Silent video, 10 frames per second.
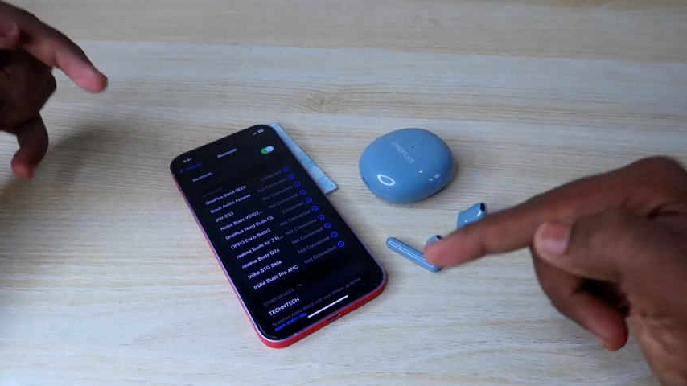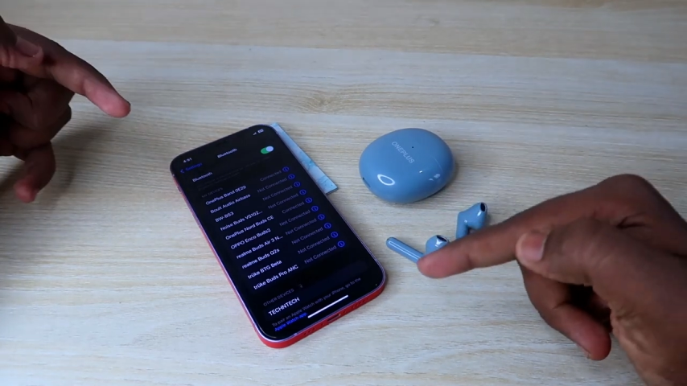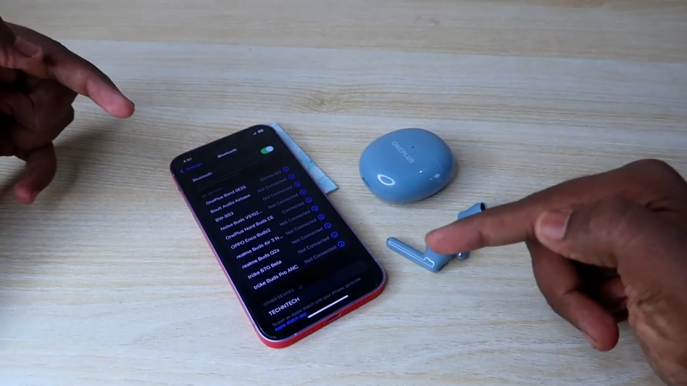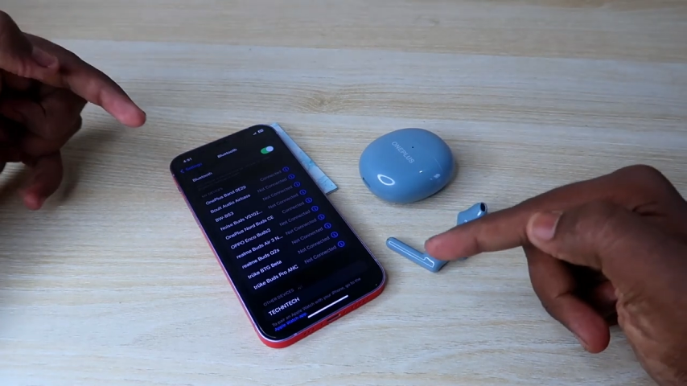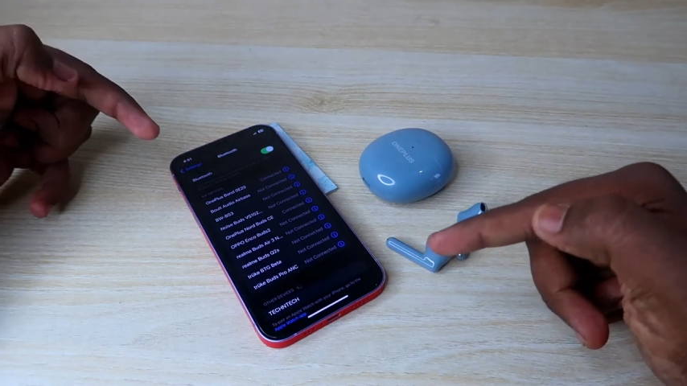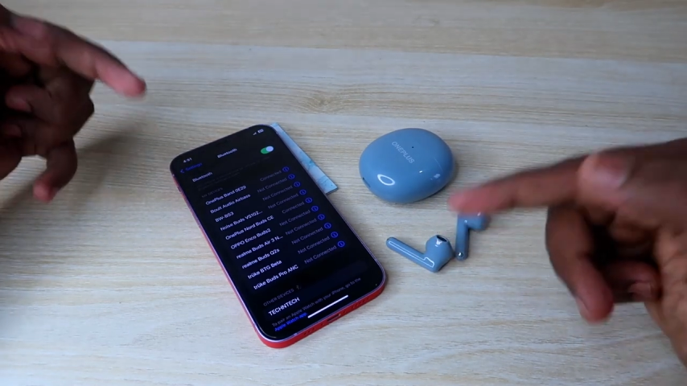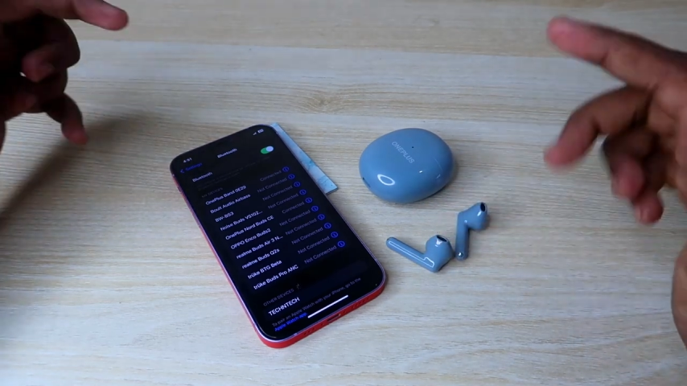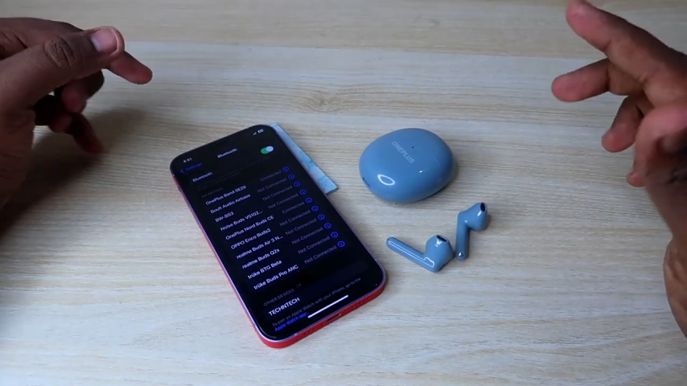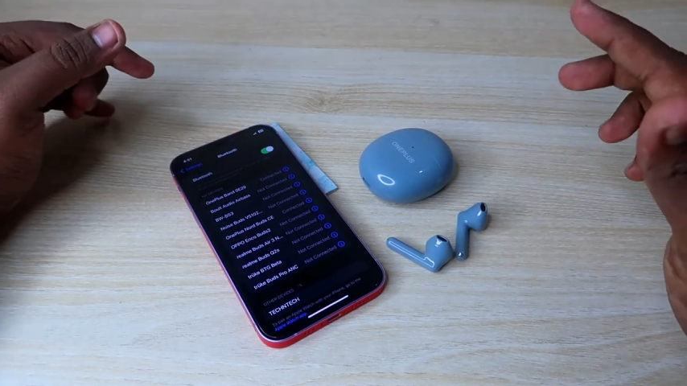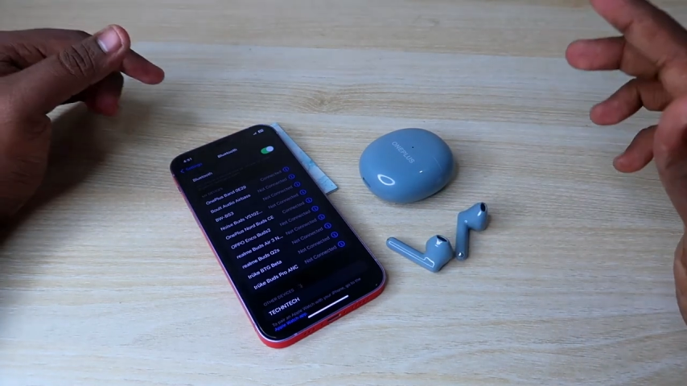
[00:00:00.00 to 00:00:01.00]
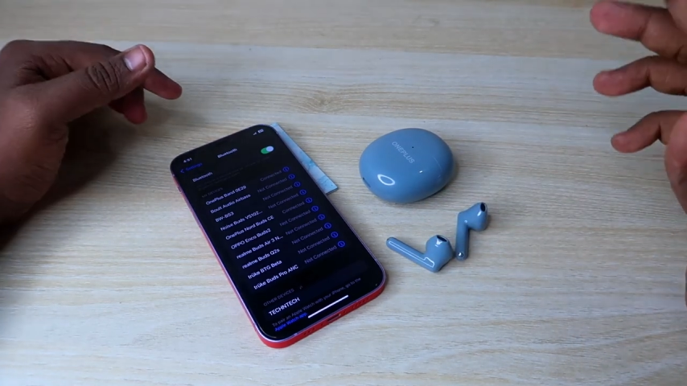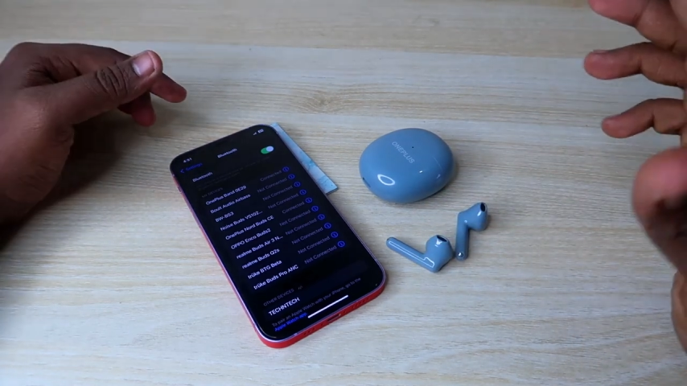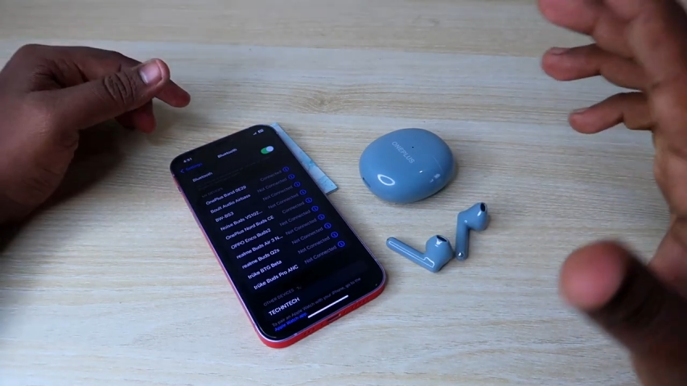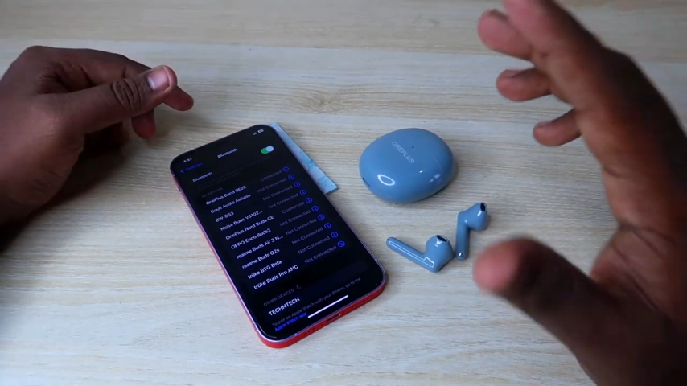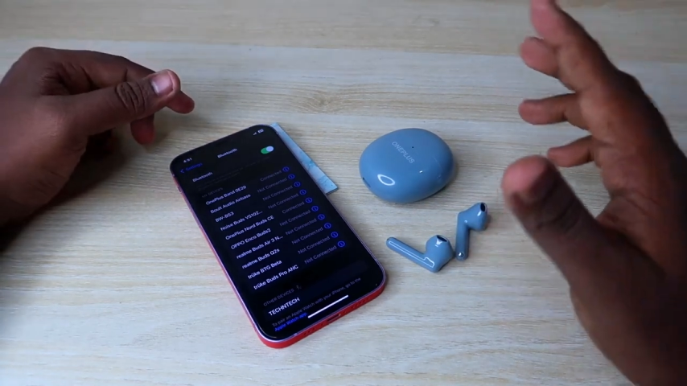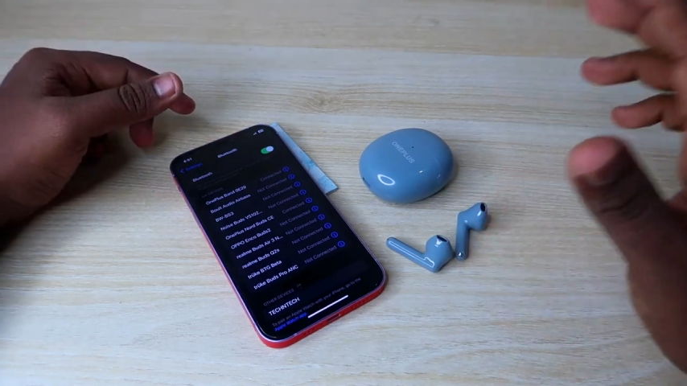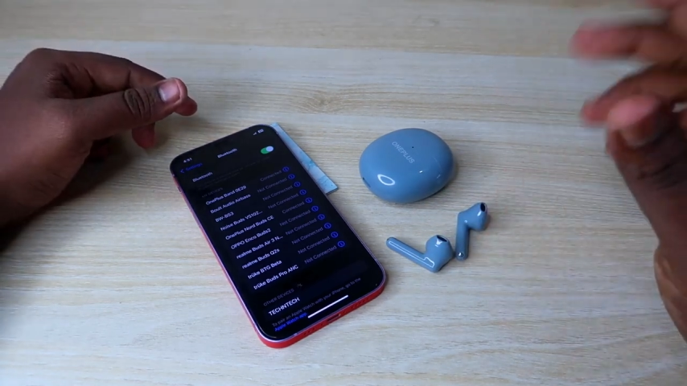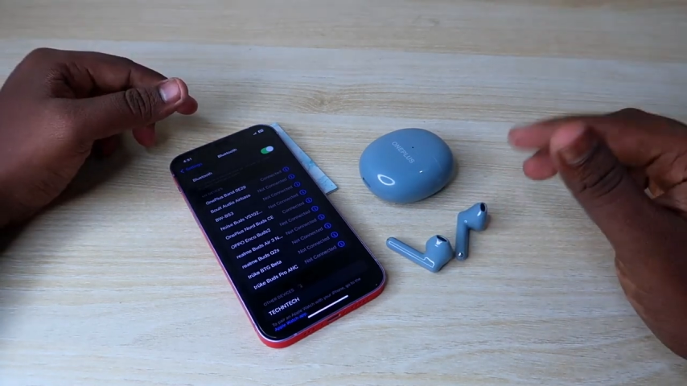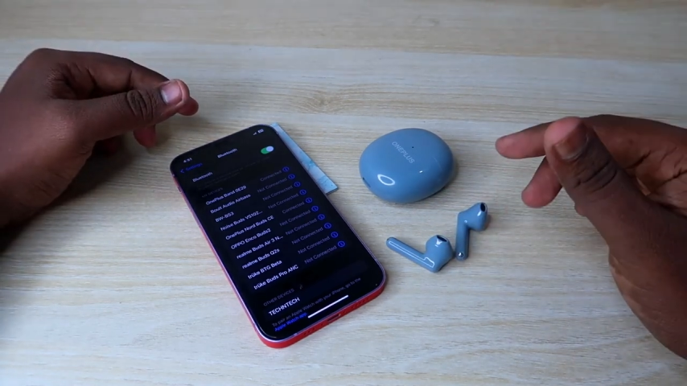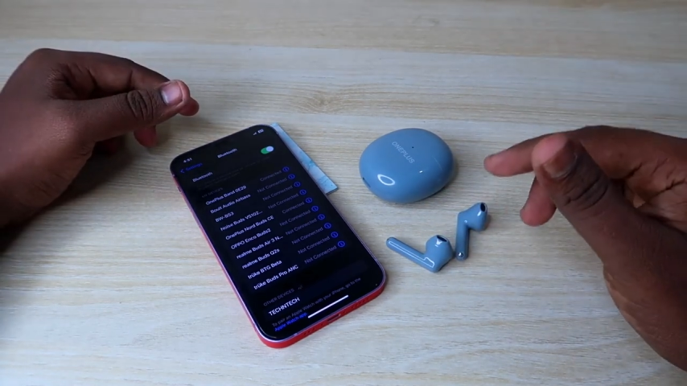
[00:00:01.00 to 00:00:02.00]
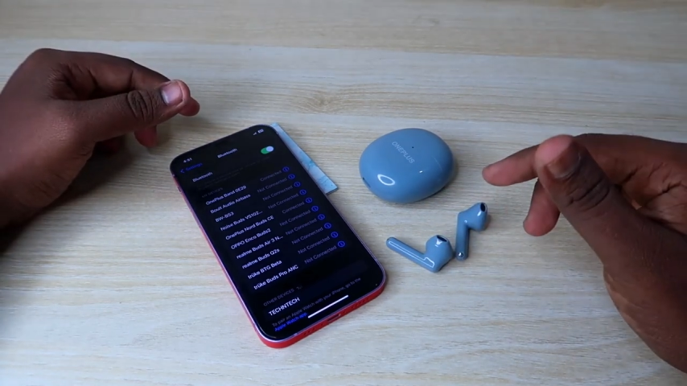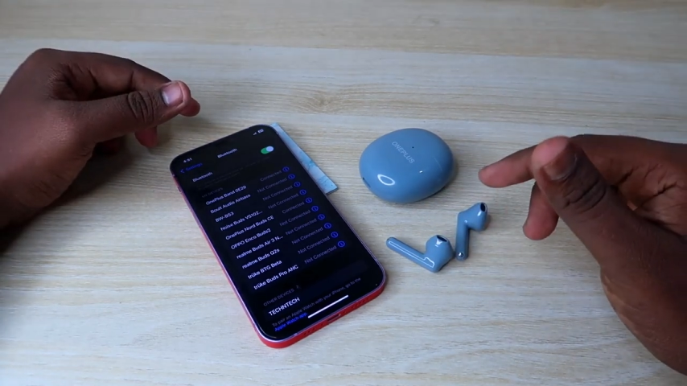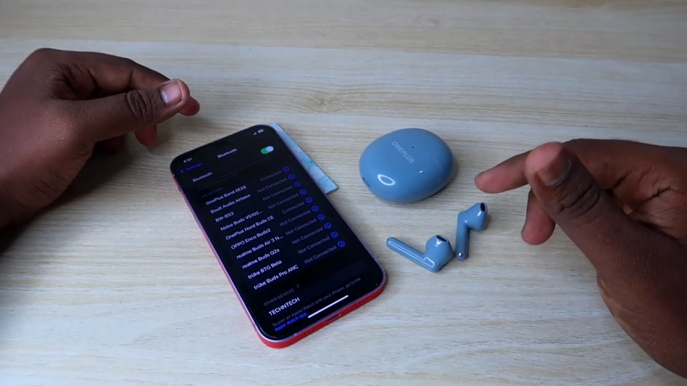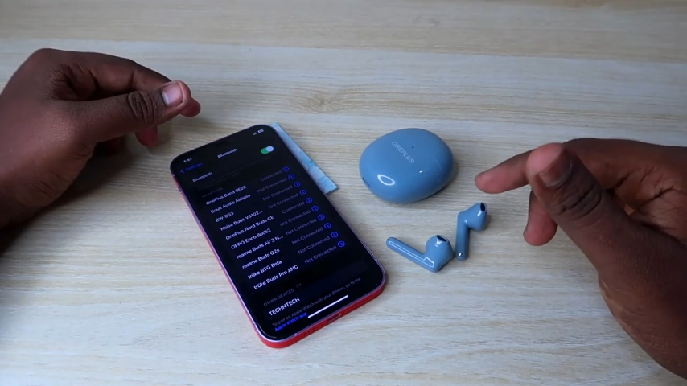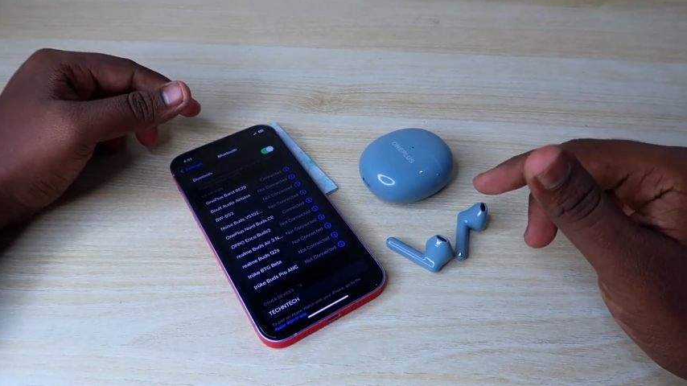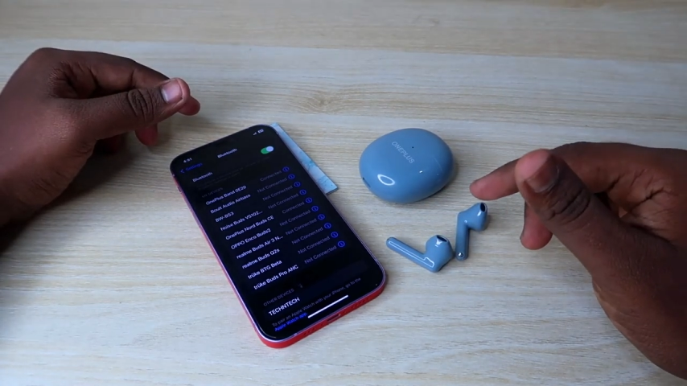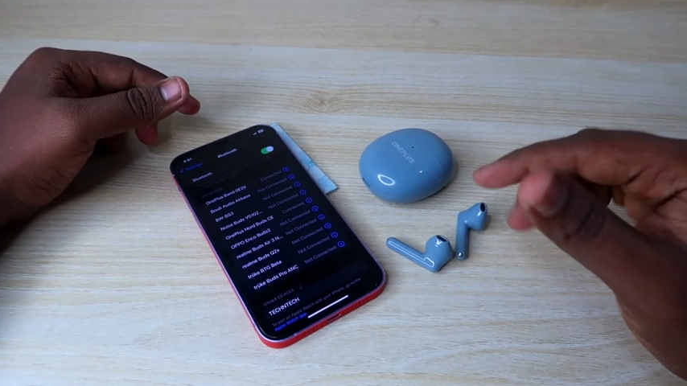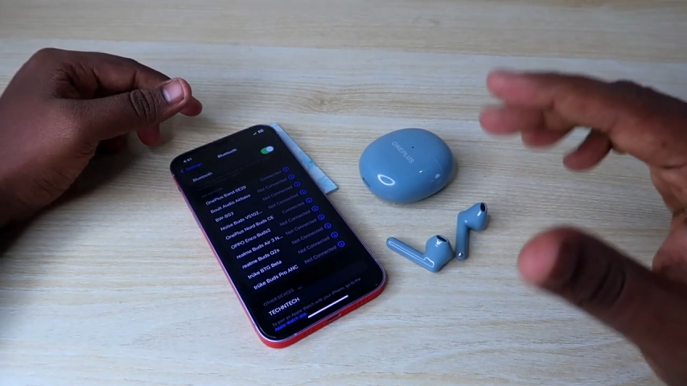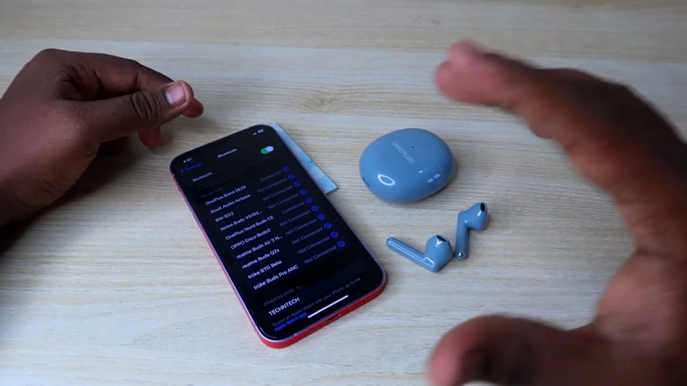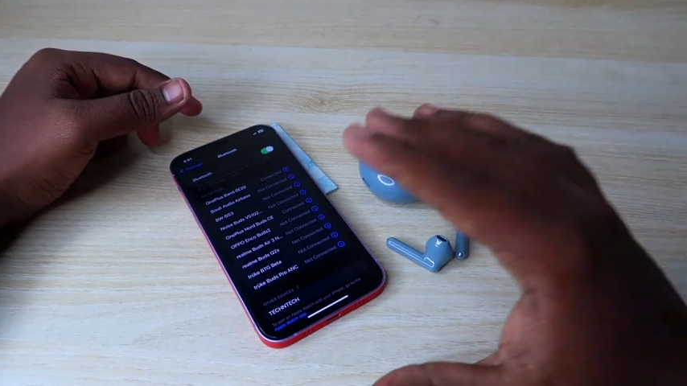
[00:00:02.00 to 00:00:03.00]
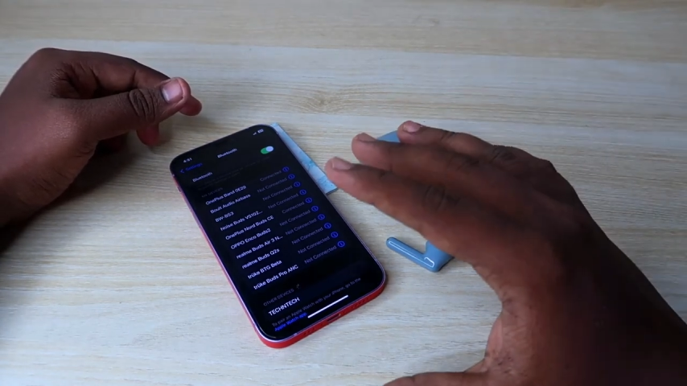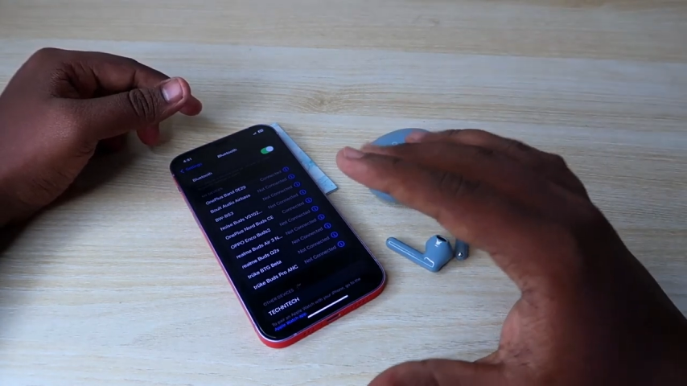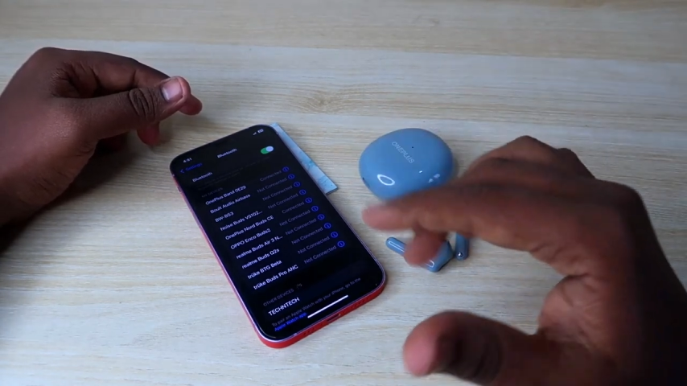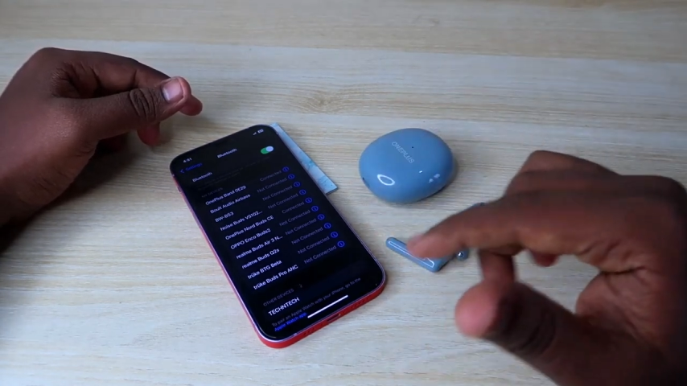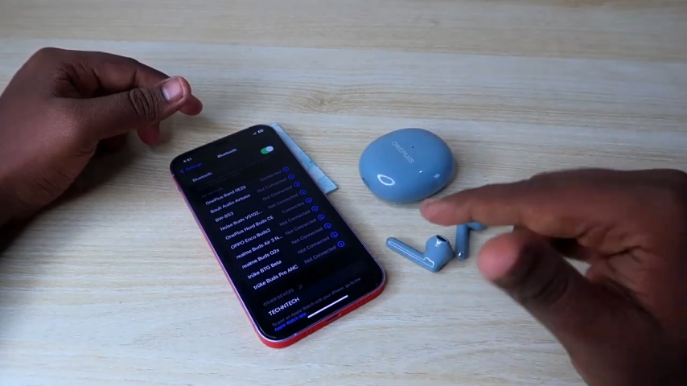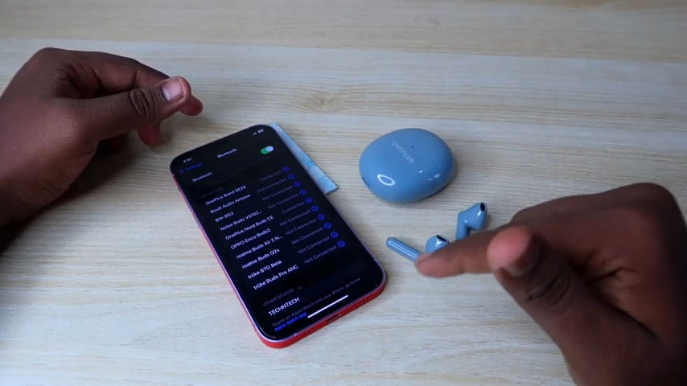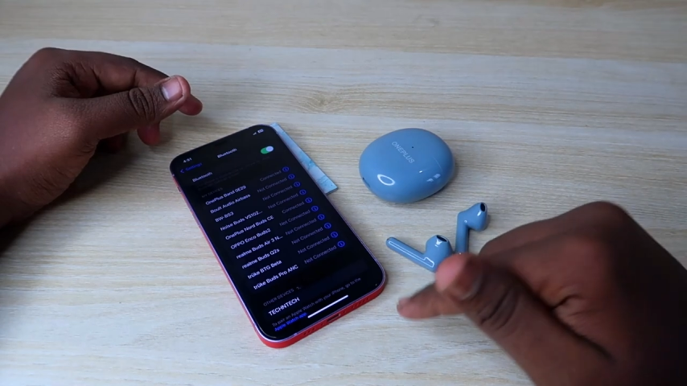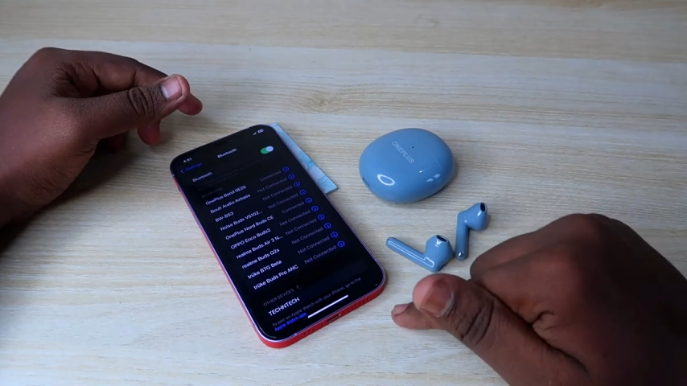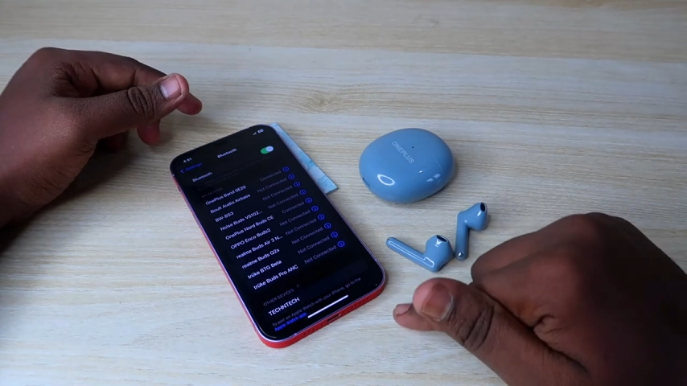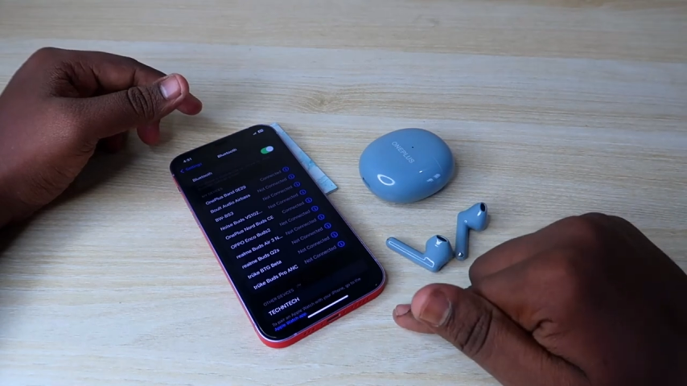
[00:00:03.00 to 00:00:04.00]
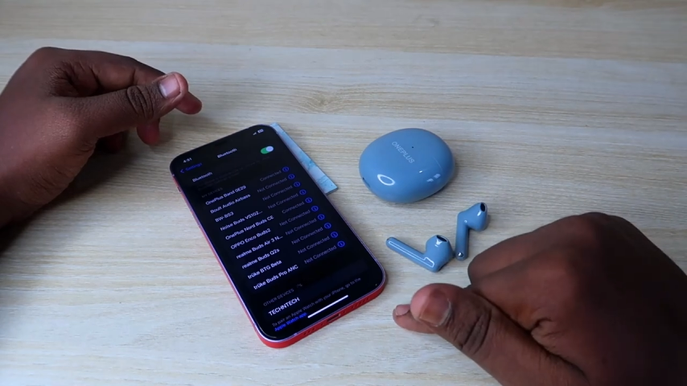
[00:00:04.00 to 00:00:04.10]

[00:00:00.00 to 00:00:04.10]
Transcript: No face is visible, so there are no lips to read.